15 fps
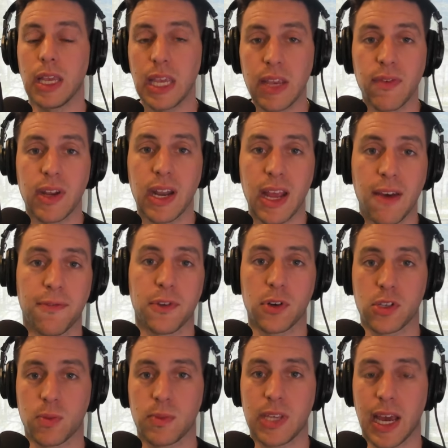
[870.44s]
even if
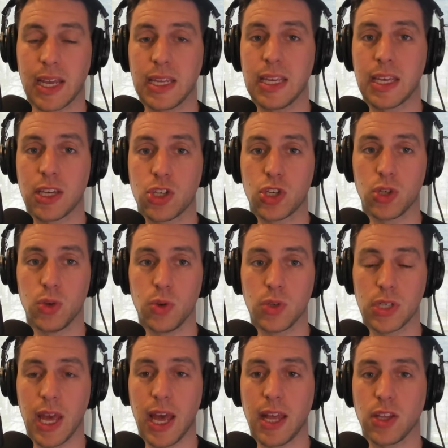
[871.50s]
there's some technique
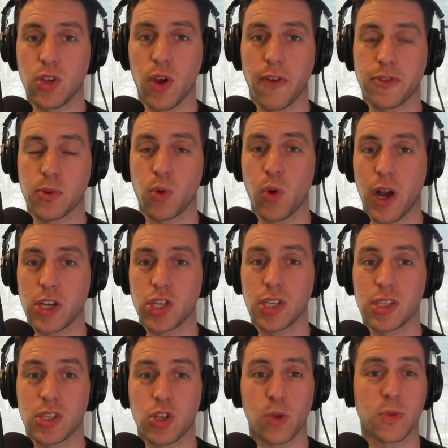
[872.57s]
issues and you have some
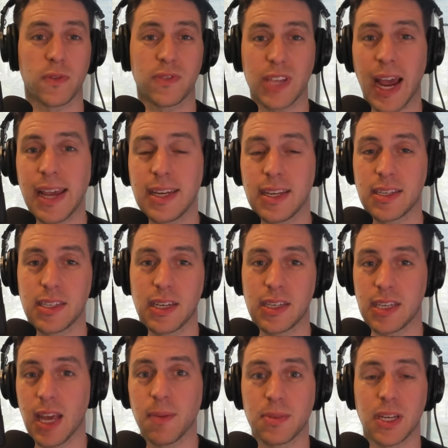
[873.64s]
questions in terms of tightness in
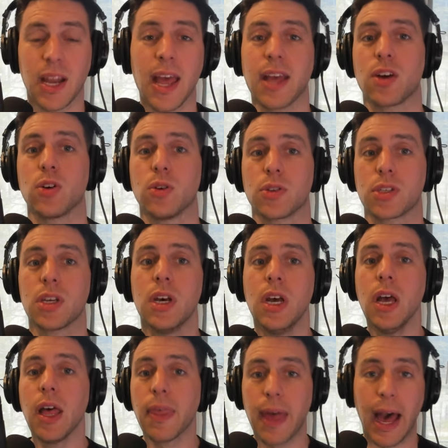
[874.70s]
his hips and ankles
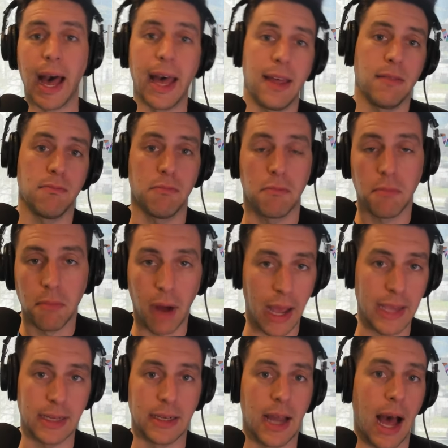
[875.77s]
that
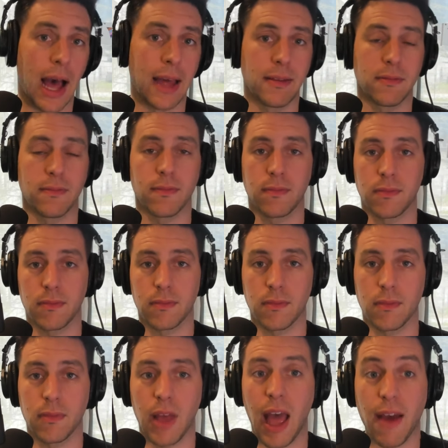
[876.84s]
might not
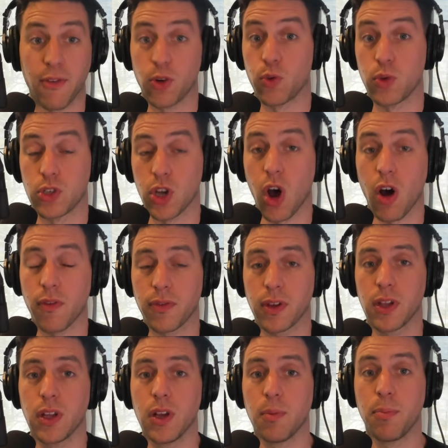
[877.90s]
ever resolve.
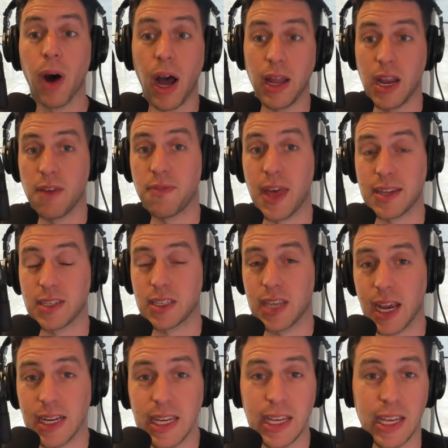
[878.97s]
But if that's a
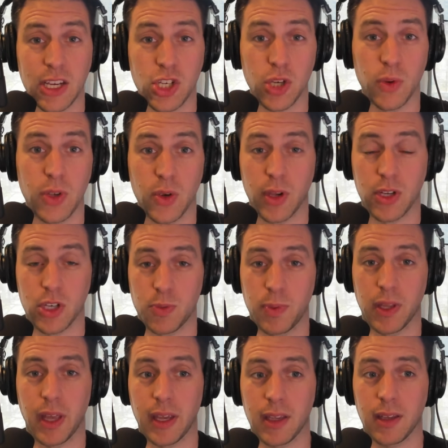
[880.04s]
technique issue and you can just
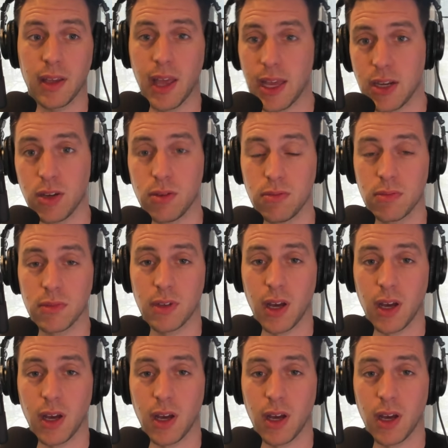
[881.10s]
be like, hey, dude,